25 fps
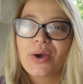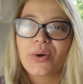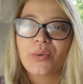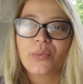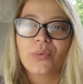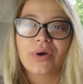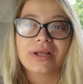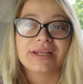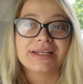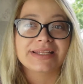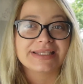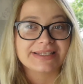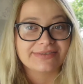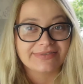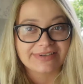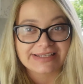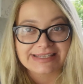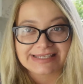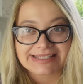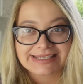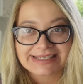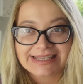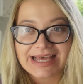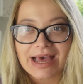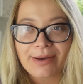when it's even
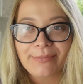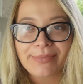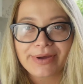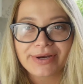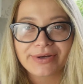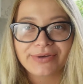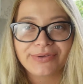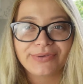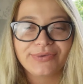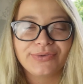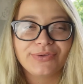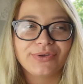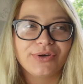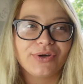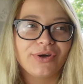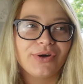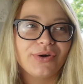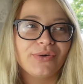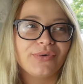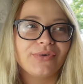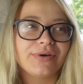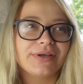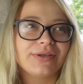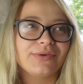summer, you know.